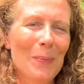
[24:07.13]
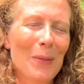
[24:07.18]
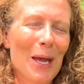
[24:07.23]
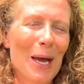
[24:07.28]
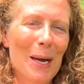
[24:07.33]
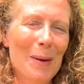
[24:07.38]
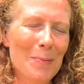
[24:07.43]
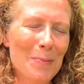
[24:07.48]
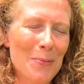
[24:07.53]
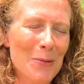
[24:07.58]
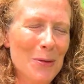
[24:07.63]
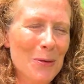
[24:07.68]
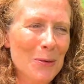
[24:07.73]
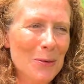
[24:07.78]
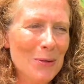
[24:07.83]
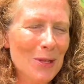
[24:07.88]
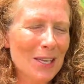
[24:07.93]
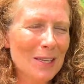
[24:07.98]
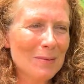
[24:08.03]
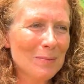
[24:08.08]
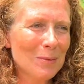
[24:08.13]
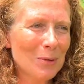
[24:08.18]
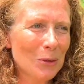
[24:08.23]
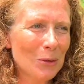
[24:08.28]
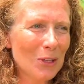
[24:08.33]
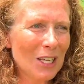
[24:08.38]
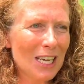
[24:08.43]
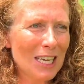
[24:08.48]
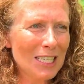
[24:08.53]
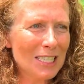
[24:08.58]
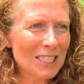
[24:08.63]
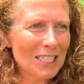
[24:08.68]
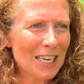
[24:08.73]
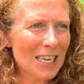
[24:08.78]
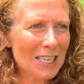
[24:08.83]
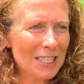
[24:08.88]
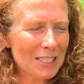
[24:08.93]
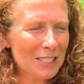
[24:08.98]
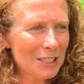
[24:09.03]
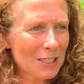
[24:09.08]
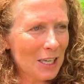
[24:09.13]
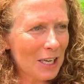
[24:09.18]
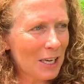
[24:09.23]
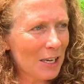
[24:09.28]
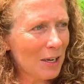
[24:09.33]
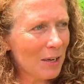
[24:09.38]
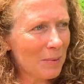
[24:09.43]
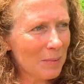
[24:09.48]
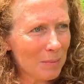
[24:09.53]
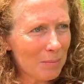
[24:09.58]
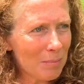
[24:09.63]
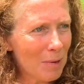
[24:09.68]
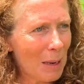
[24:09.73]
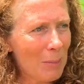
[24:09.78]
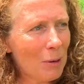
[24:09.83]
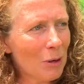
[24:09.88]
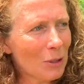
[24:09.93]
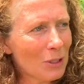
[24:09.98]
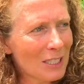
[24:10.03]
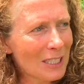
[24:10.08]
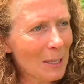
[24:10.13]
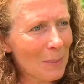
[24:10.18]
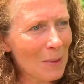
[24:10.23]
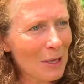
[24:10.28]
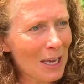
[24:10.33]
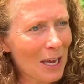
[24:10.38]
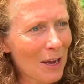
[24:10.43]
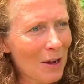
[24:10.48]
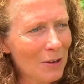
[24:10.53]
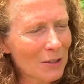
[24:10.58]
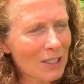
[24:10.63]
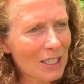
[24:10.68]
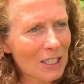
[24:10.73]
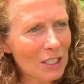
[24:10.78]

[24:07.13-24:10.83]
all the insects that are maybe on something else,